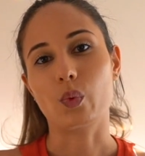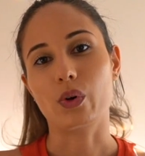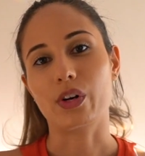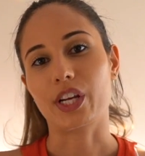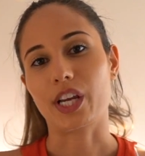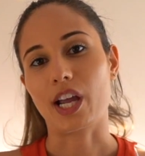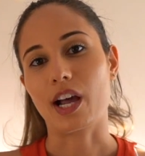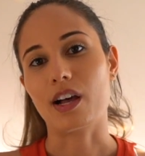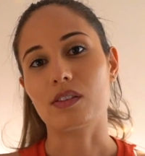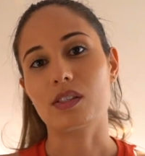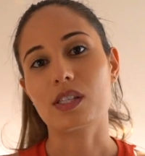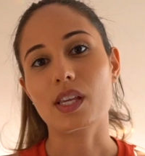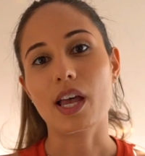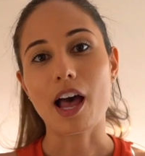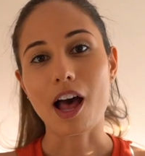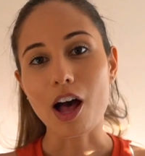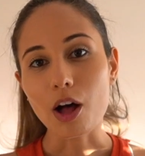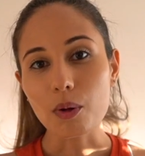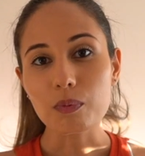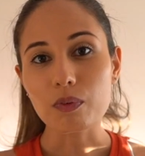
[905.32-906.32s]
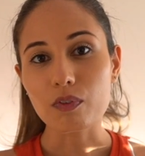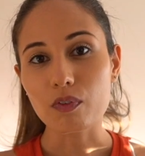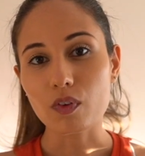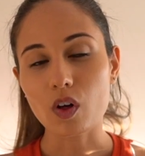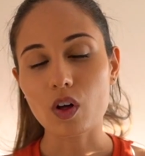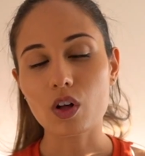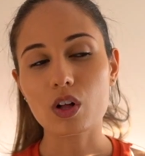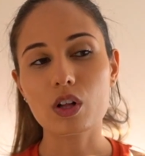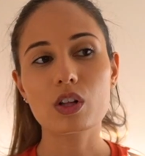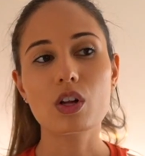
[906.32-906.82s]
workouts
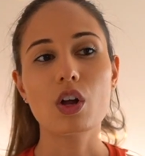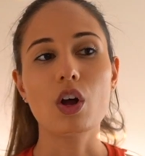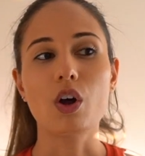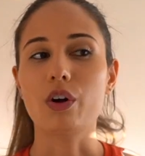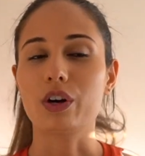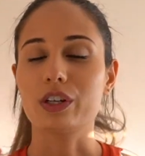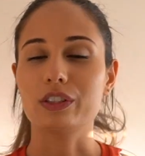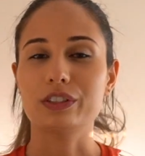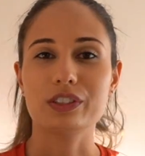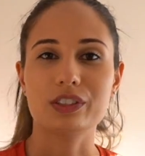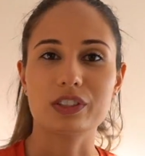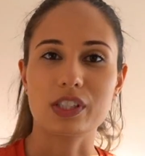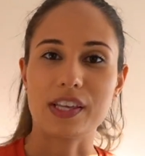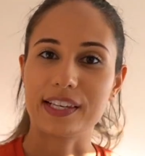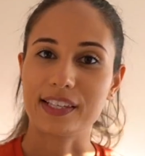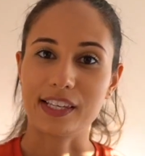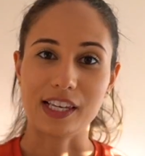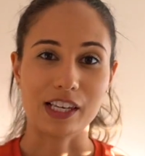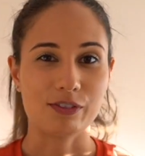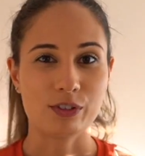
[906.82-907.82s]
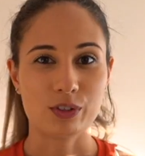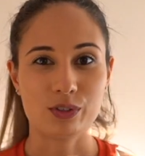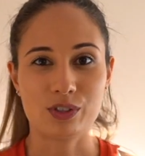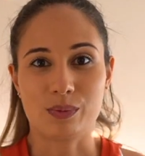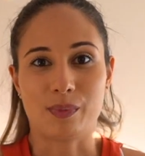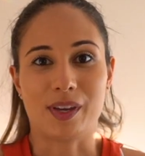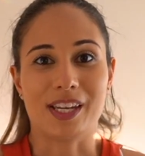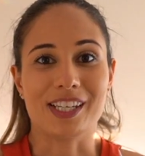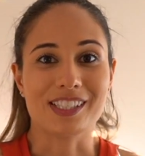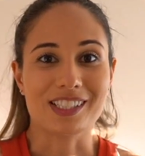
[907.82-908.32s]
helpful, or just like gave you
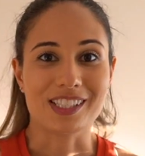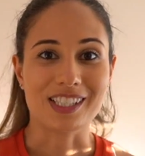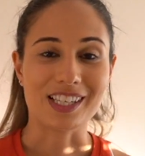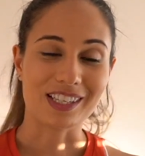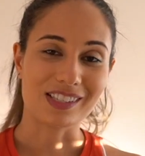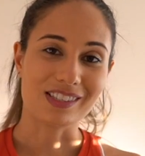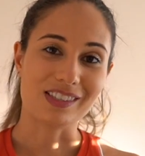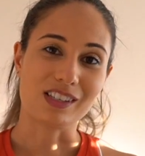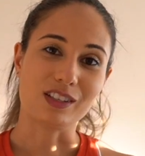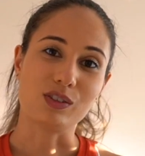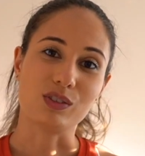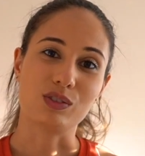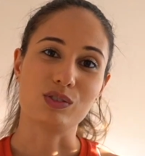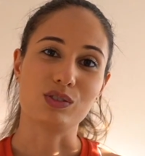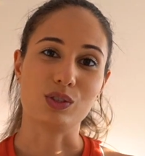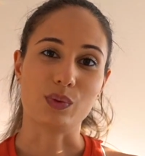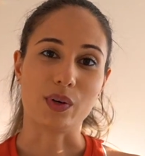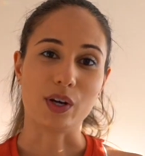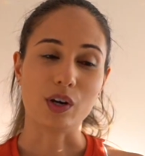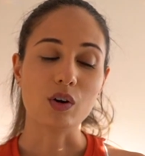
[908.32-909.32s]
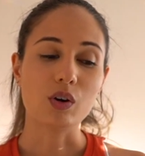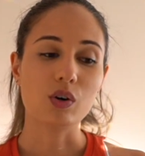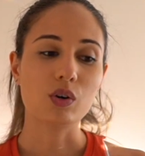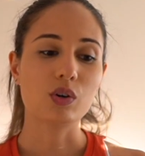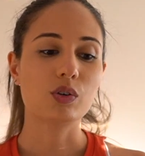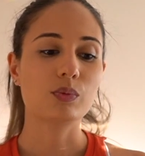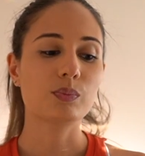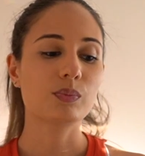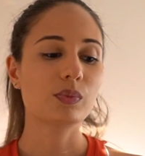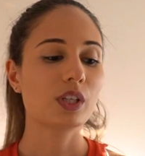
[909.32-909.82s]
some ideas that you can do at
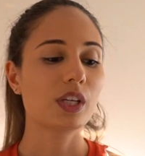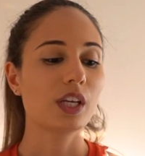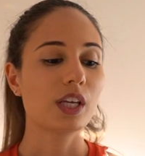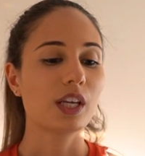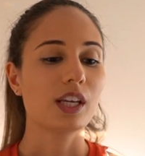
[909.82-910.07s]
home.